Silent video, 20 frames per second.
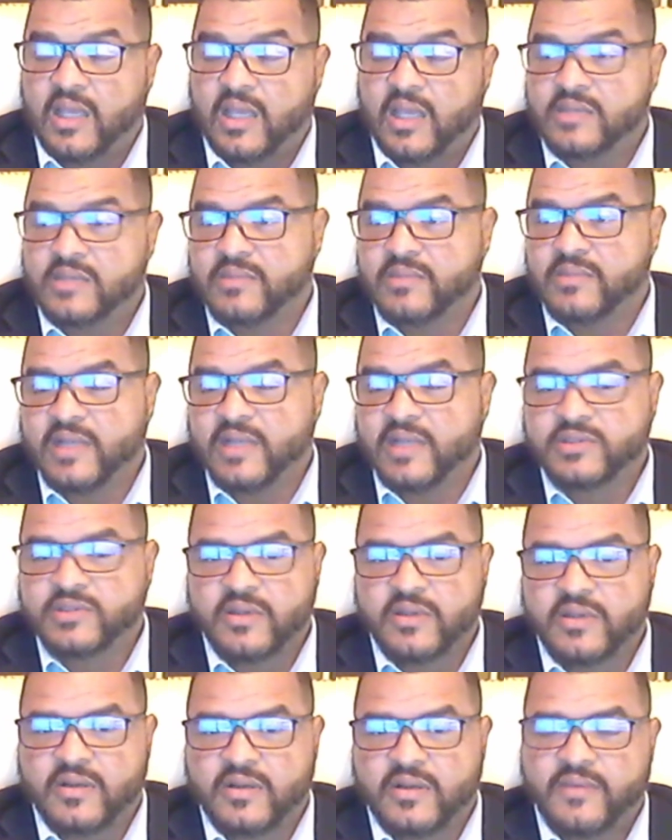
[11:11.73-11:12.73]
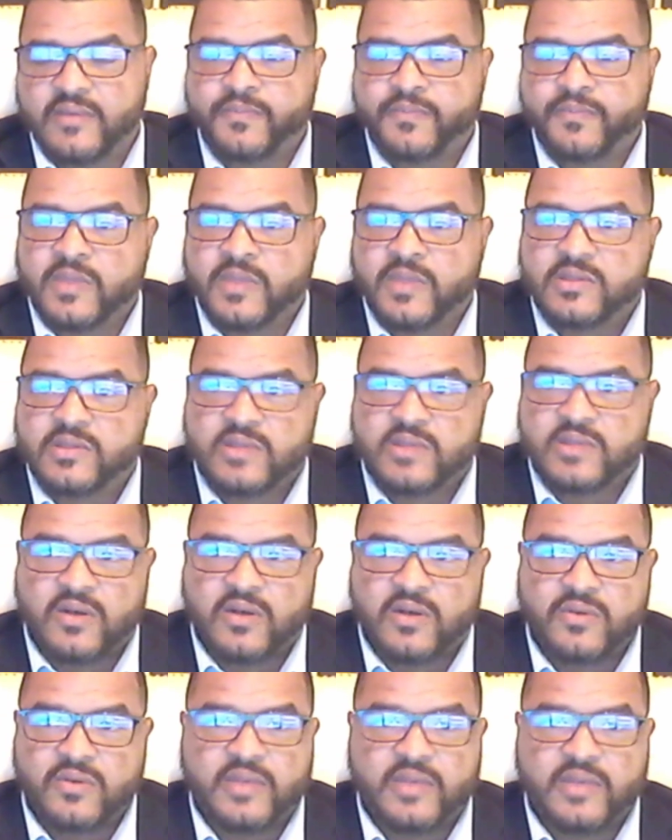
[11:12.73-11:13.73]
And so I'm like, sure.
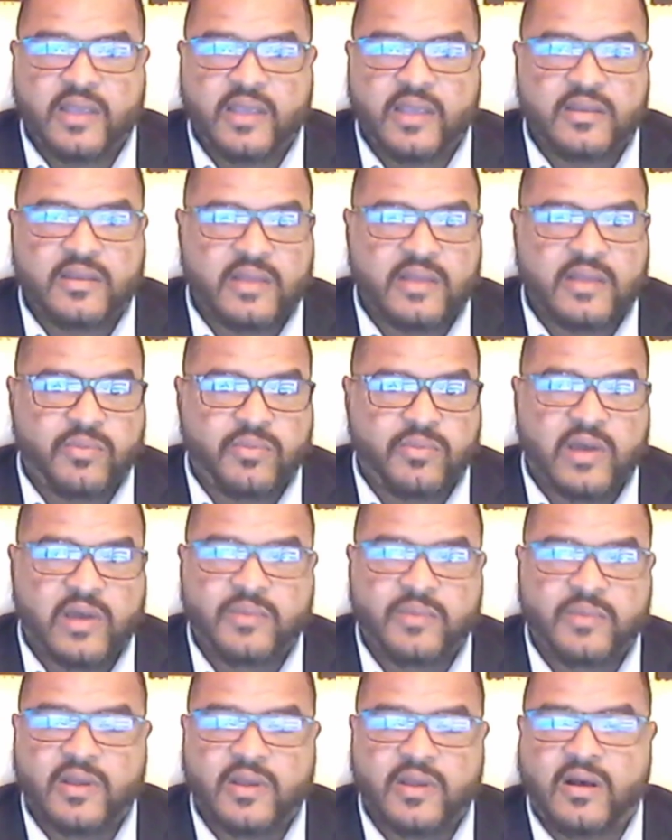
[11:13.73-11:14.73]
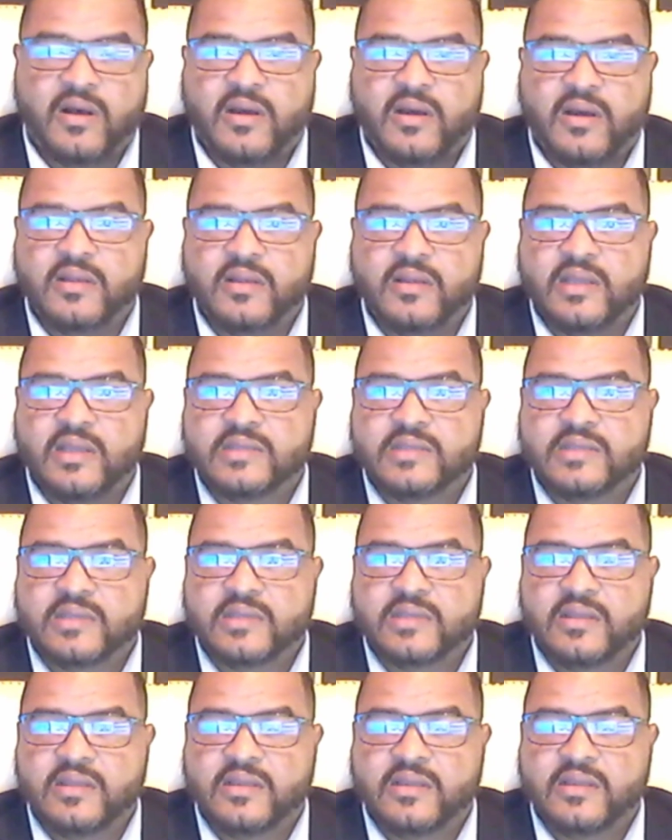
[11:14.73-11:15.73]
So they brought me on. And
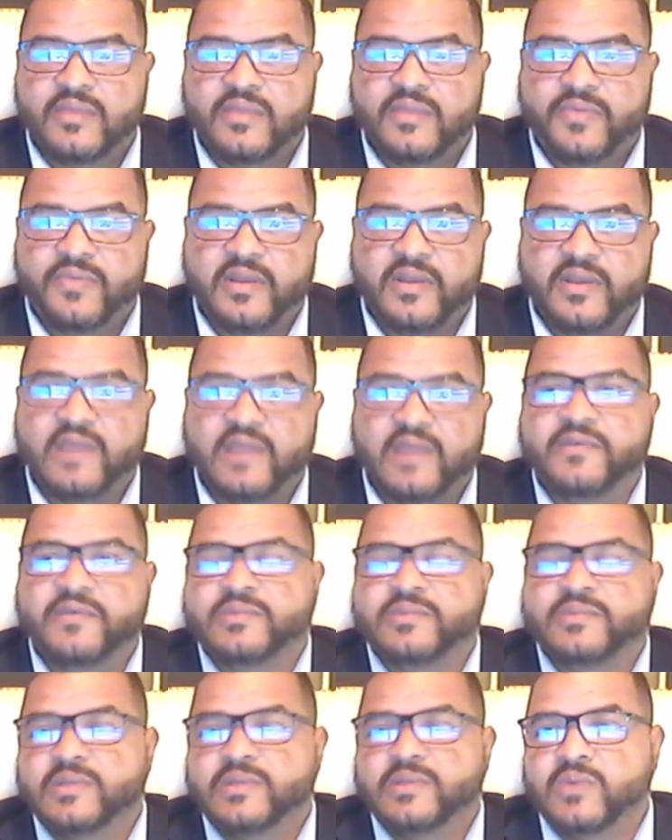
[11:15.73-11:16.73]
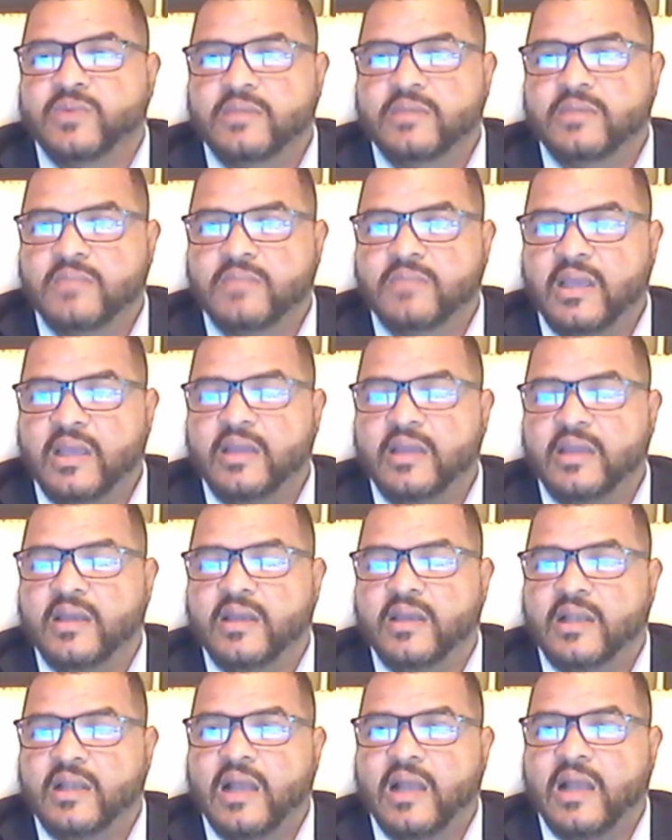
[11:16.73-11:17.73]
see, the difference between me
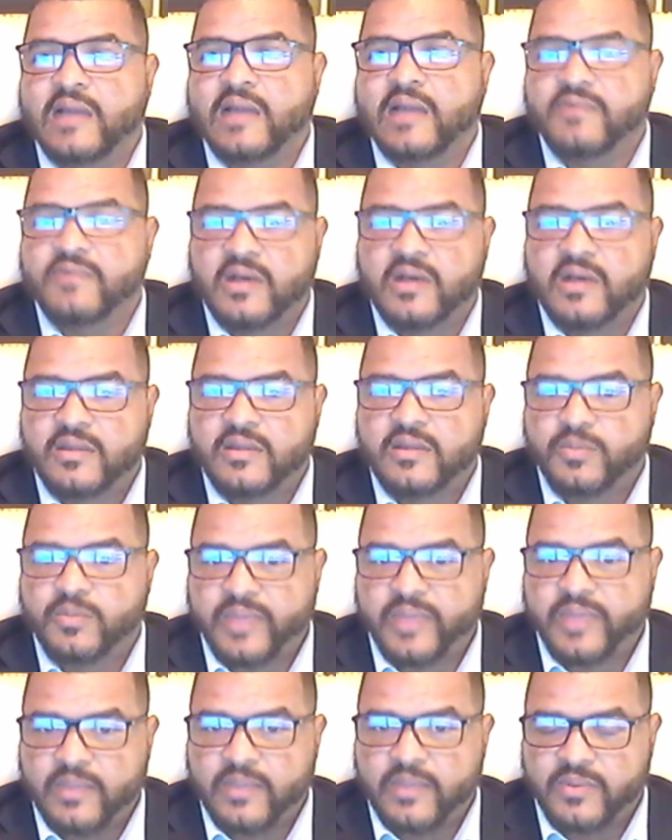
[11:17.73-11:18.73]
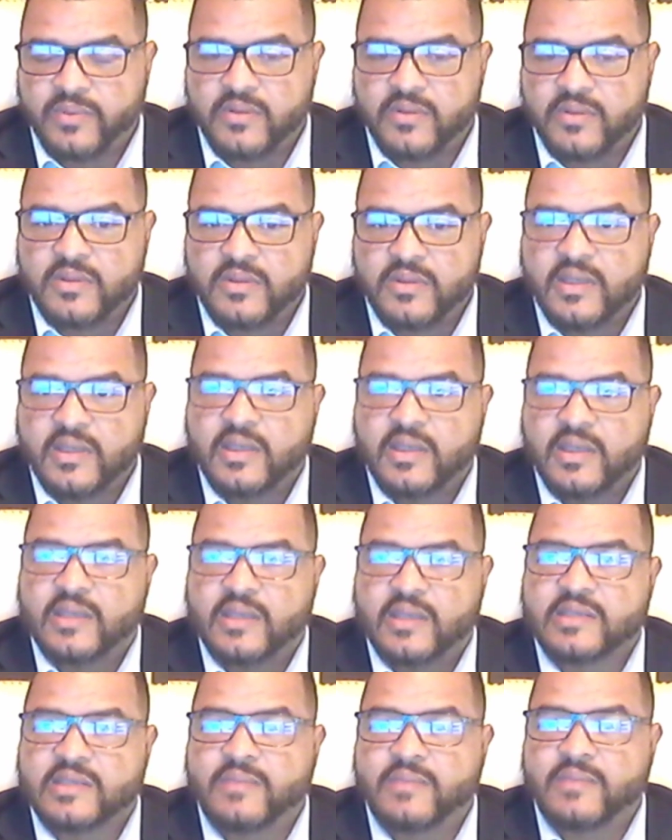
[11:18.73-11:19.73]
and a lot of other people
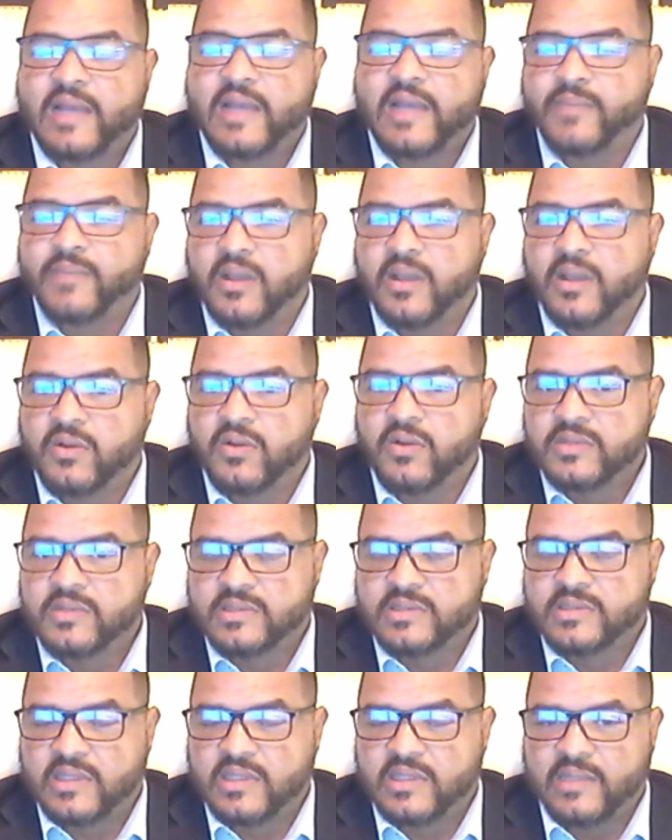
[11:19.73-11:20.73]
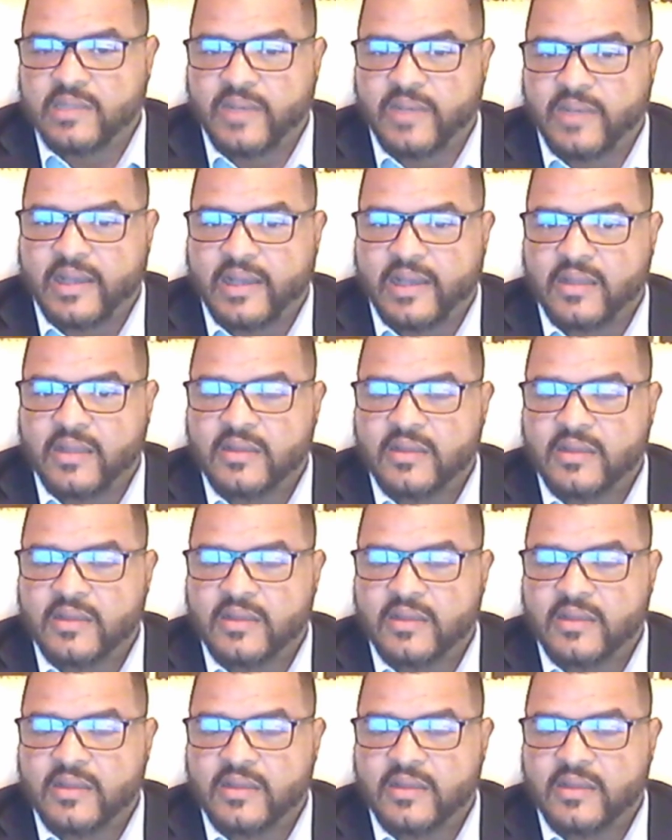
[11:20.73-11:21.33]
is I'm not beholden to anybody.